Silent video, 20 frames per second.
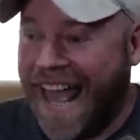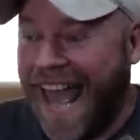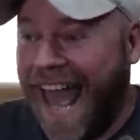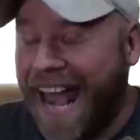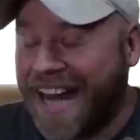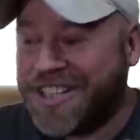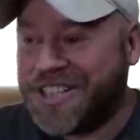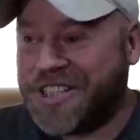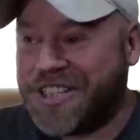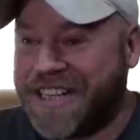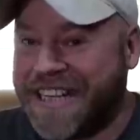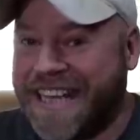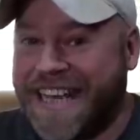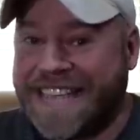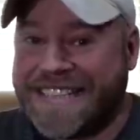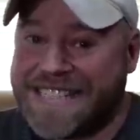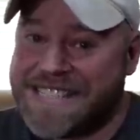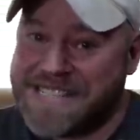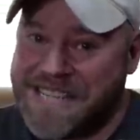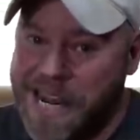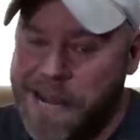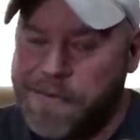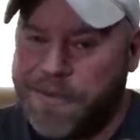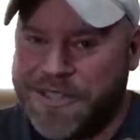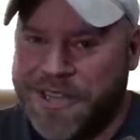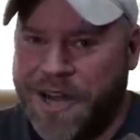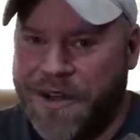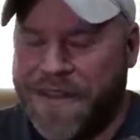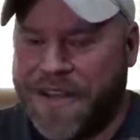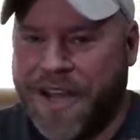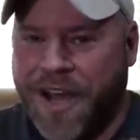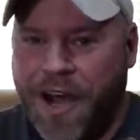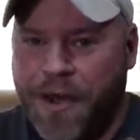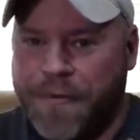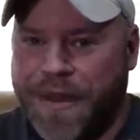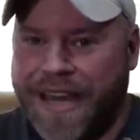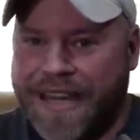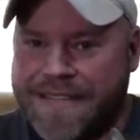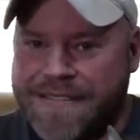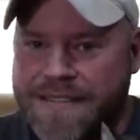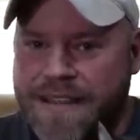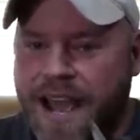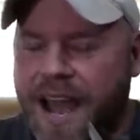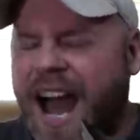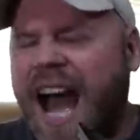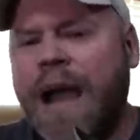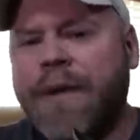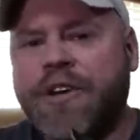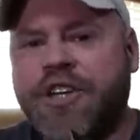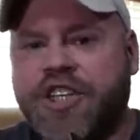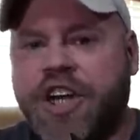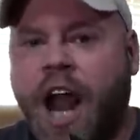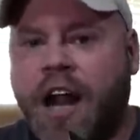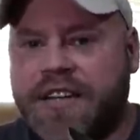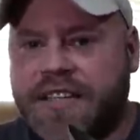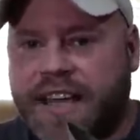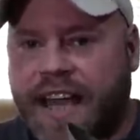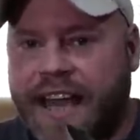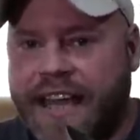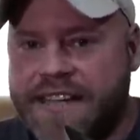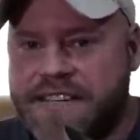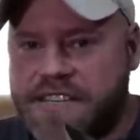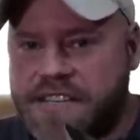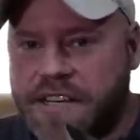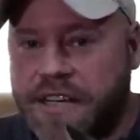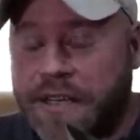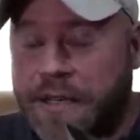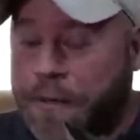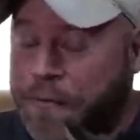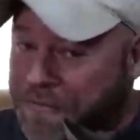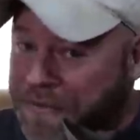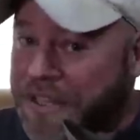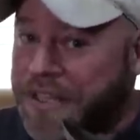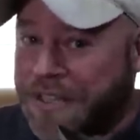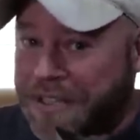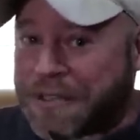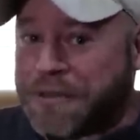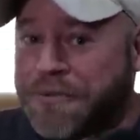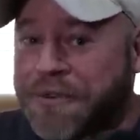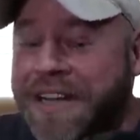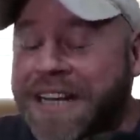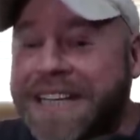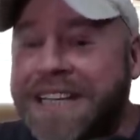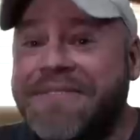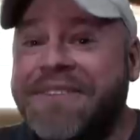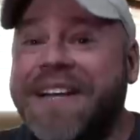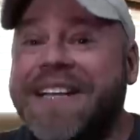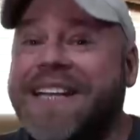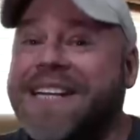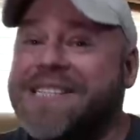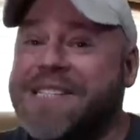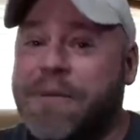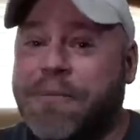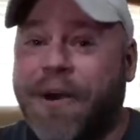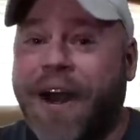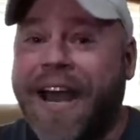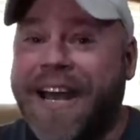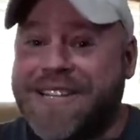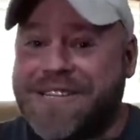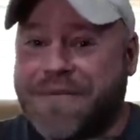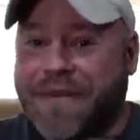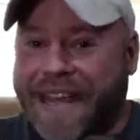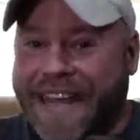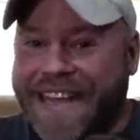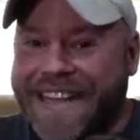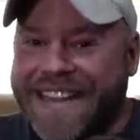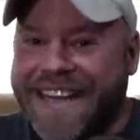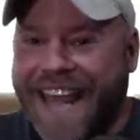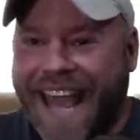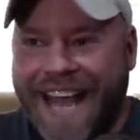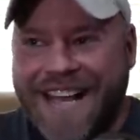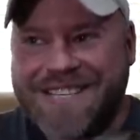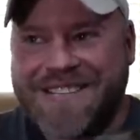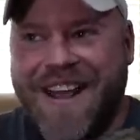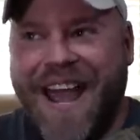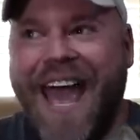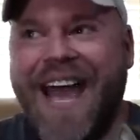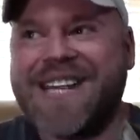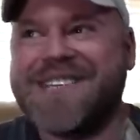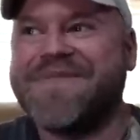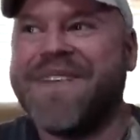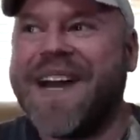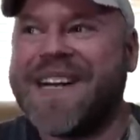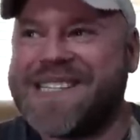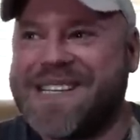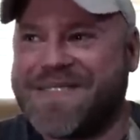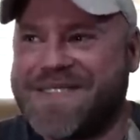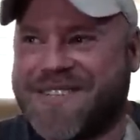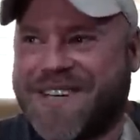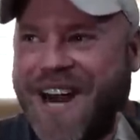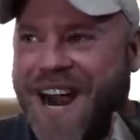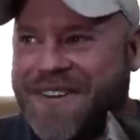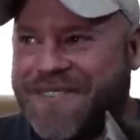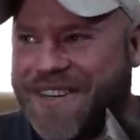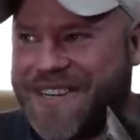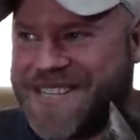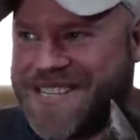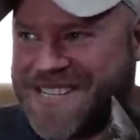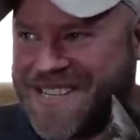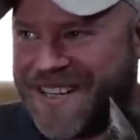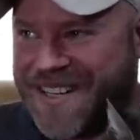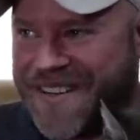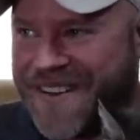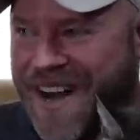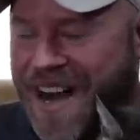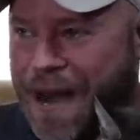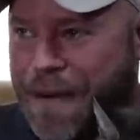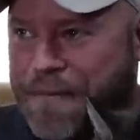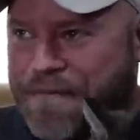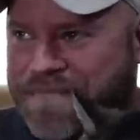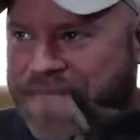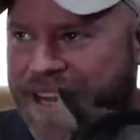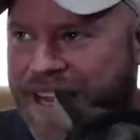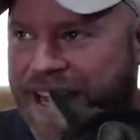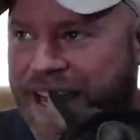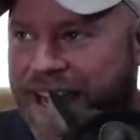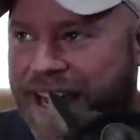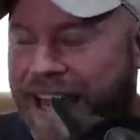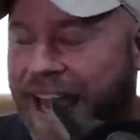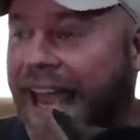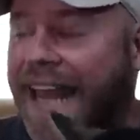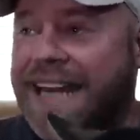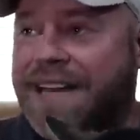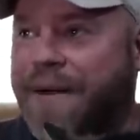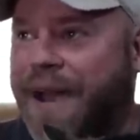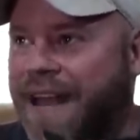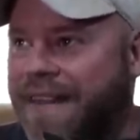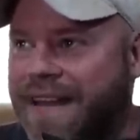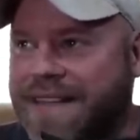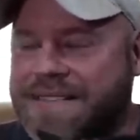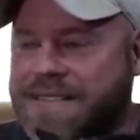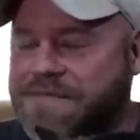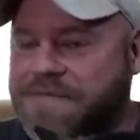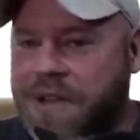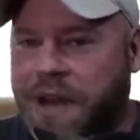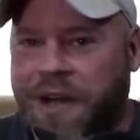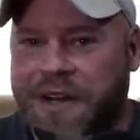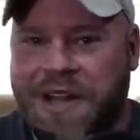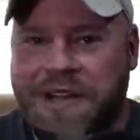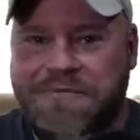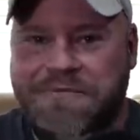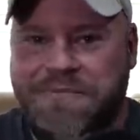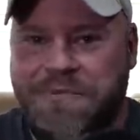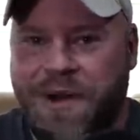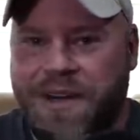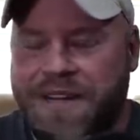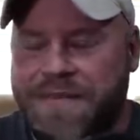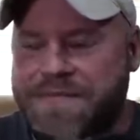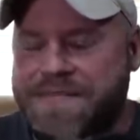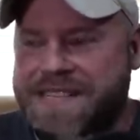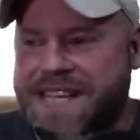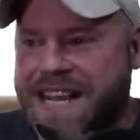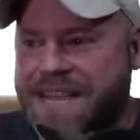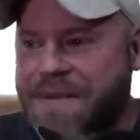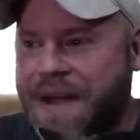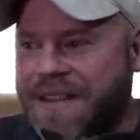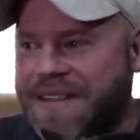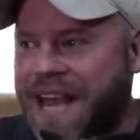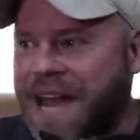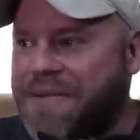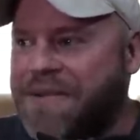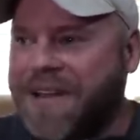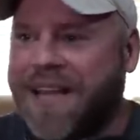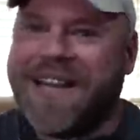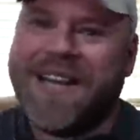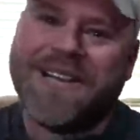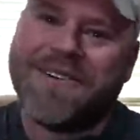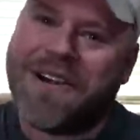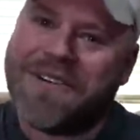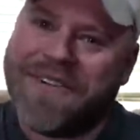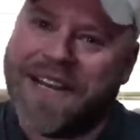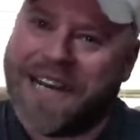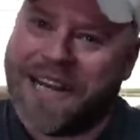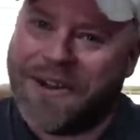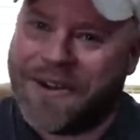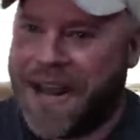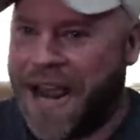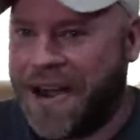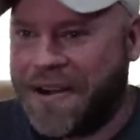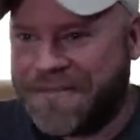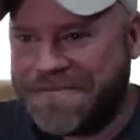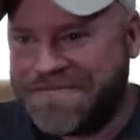actually disabled all the comments, I was shocked, guys. You really, really surprised me as my subscribers. So anyway, that's all I wanted to say about that. We'll get into our video now.